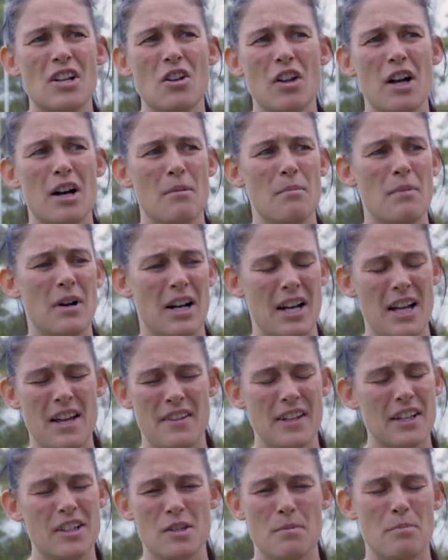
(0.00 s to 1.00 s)
club, I
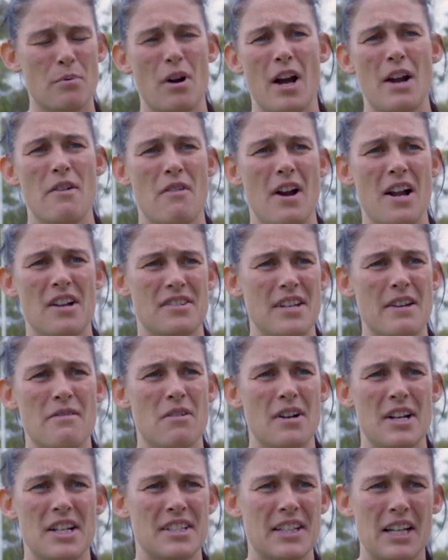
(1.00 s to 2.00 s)
think it's a pride round, so
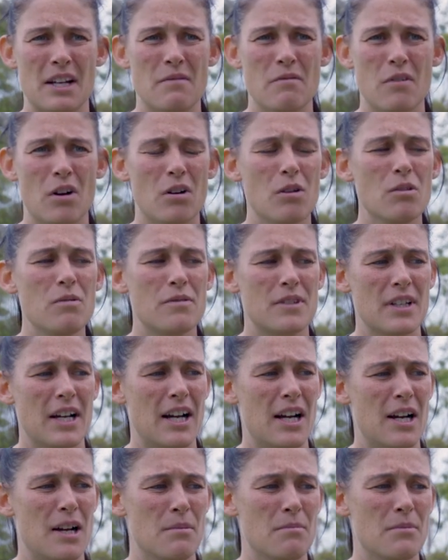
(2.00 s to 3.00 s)
everyone needs to get involved.
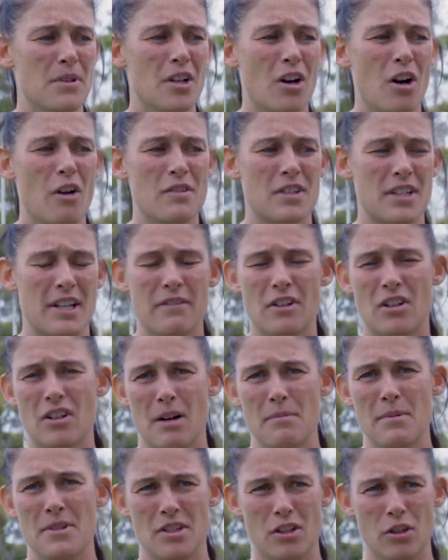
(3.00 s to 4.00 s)
You know, obviously every
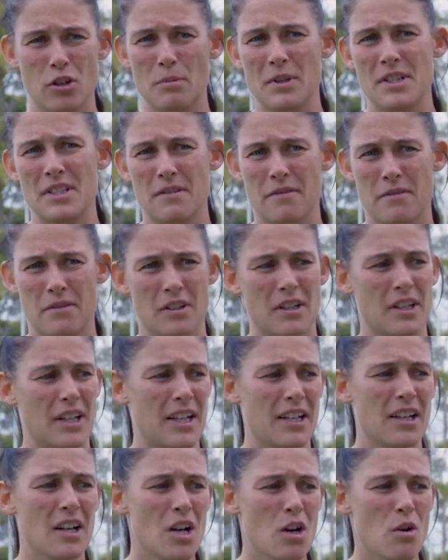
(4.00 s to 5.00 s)
club does it a little bit
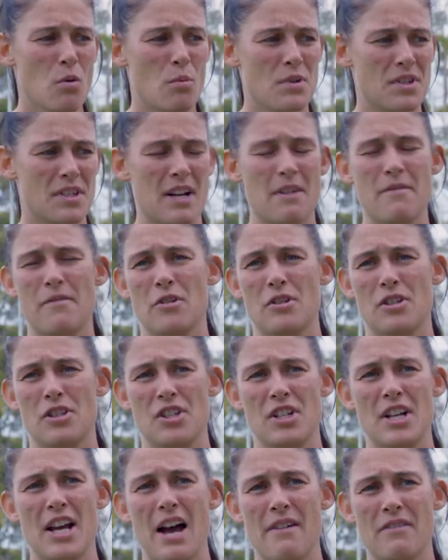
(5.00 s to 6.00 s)
differently. This is our first
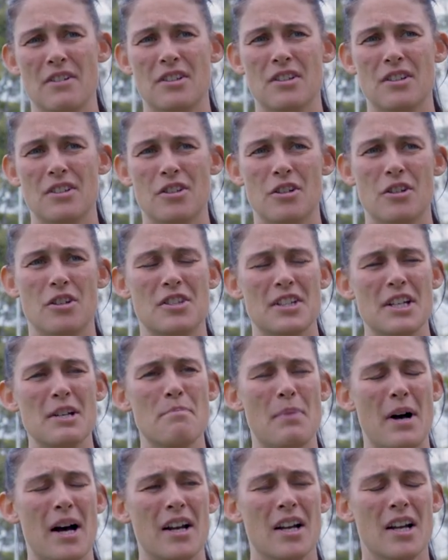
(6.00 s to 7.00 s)
year having the jersey,
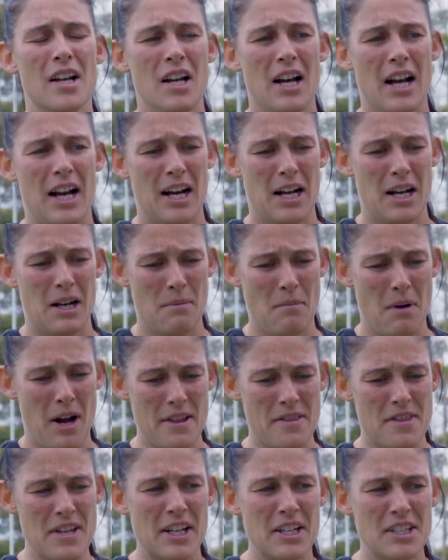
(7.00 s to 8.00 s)
but I
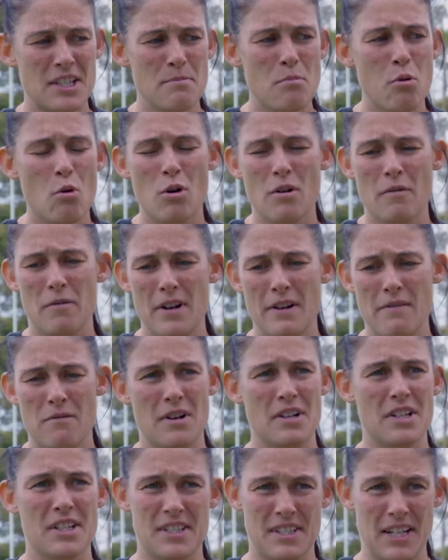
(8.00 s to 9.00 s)
think it's important for
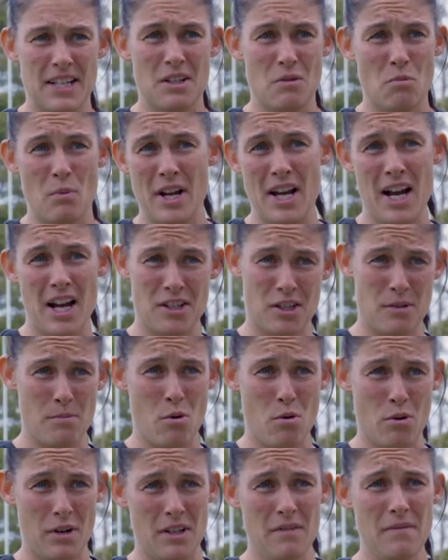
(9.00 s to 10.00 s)
everyone to see that we are
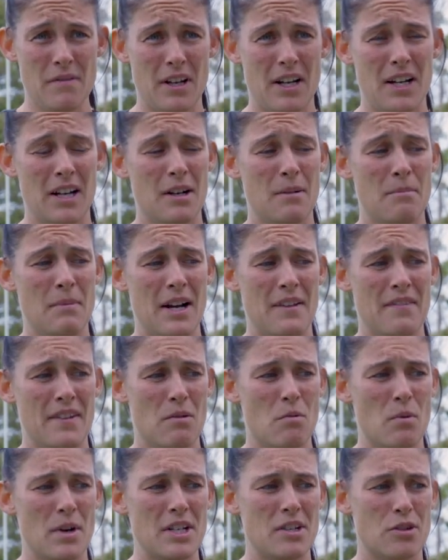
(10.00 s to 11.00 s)
supportive, and
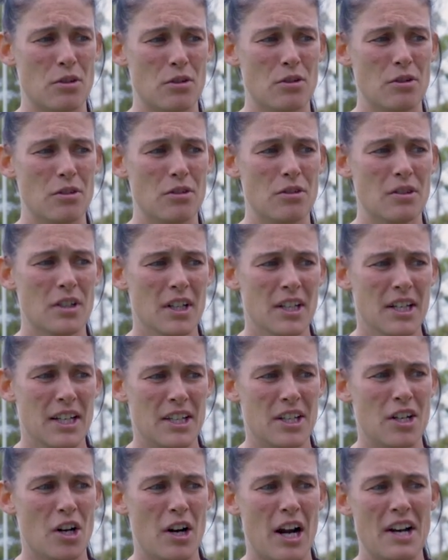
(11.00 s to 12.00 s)
that we do,
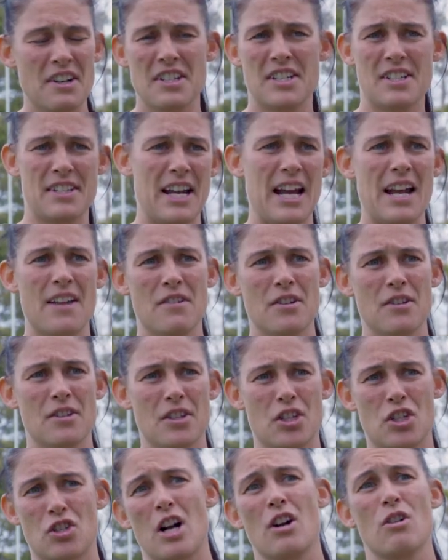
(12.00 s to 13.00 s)
you know, understand
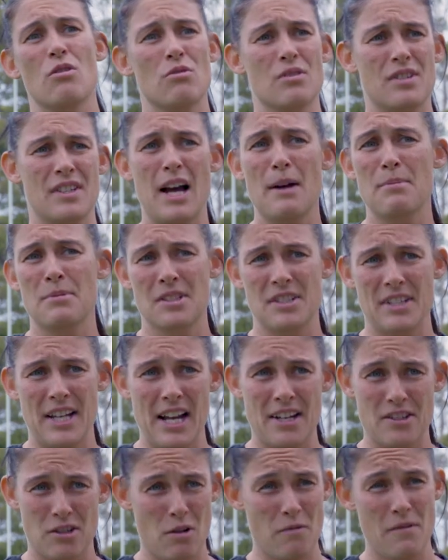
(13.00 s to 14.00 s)
the struggles and the ups and
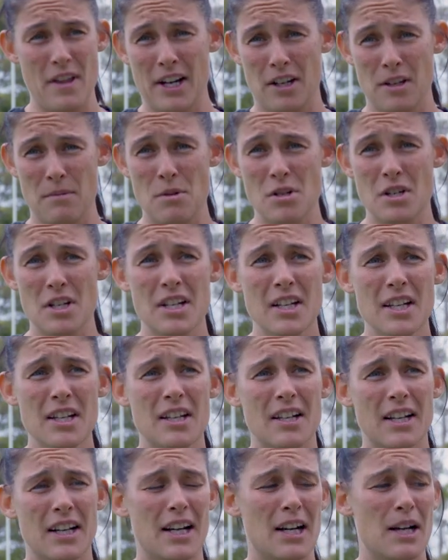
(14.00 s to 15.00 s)
downs of that
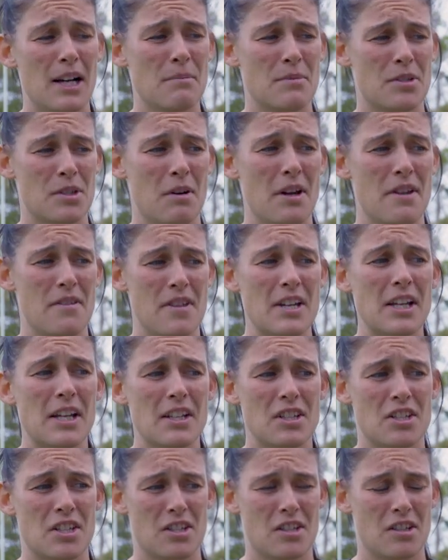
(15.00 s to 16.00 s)
community. So I think
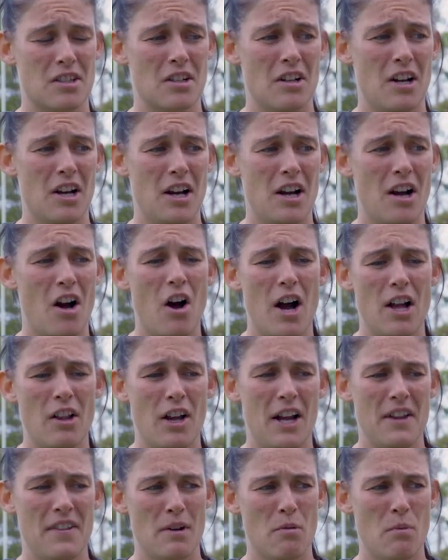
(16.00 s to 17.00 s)
it's just a
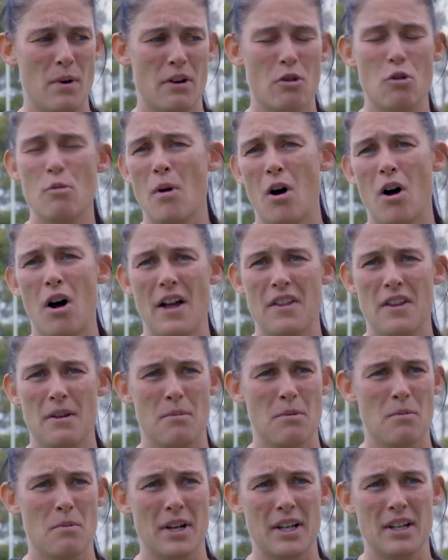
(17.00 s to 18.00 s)
highlight that we're all behind
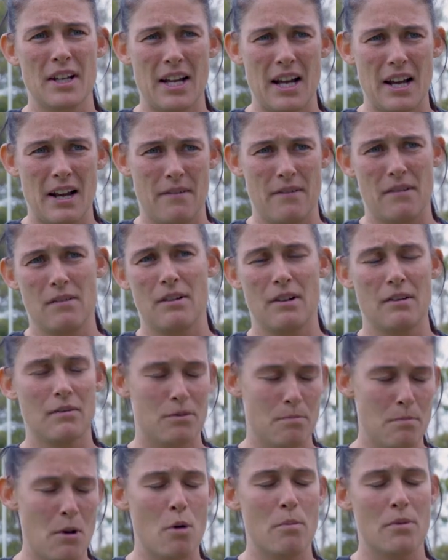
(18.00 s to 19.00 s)
them, and we have
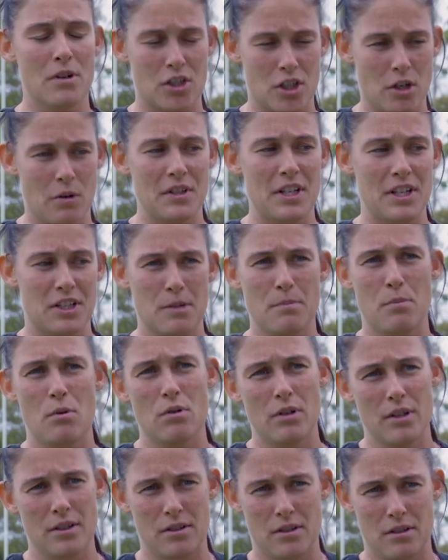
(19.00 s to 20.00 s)
Melbourne are showing their
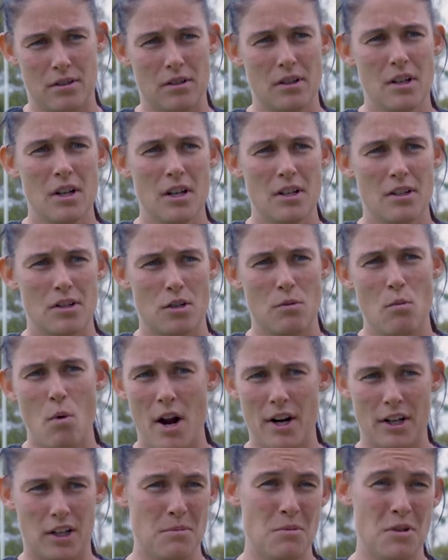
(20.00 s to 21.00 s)
support to the
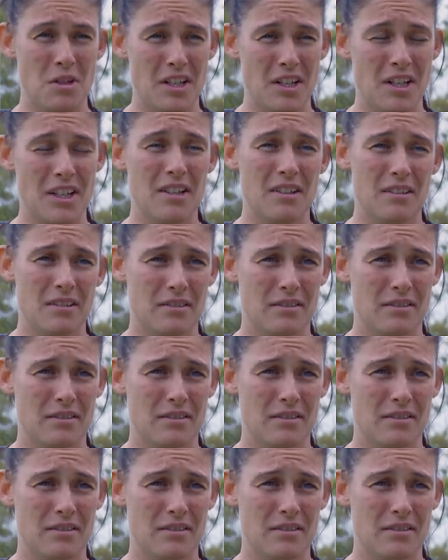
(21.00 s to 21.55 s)
wider community.